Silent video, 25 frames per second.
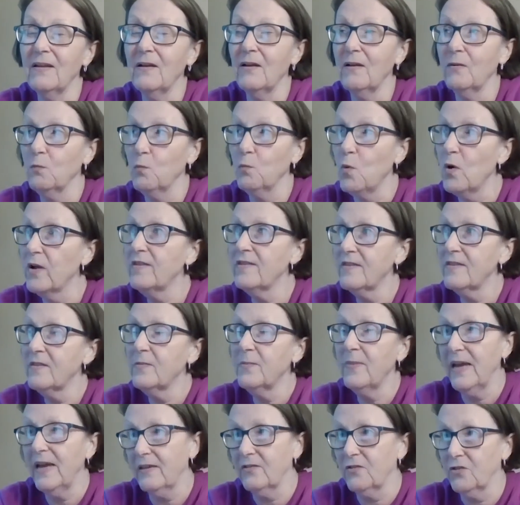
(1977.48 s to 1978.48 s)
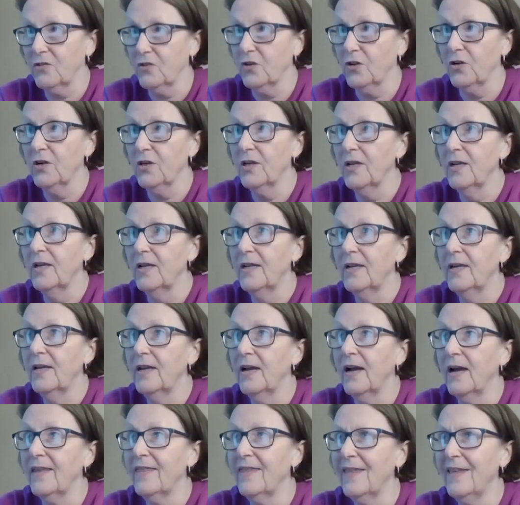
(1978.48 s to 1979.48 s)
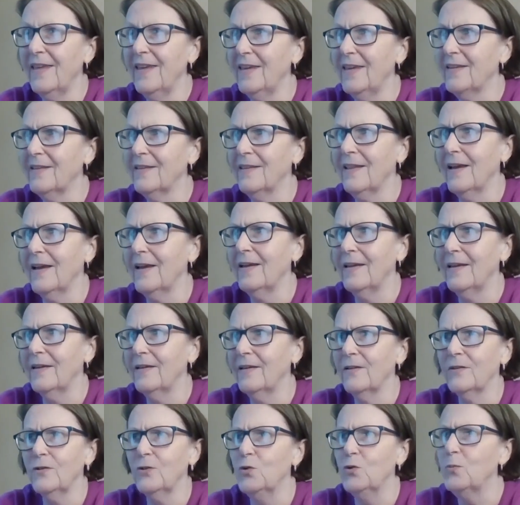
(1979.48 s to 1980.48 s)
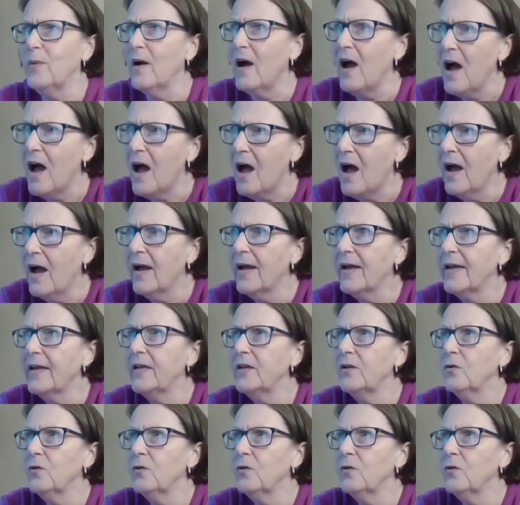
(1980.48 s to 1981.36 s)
one semester, I think, in Dubai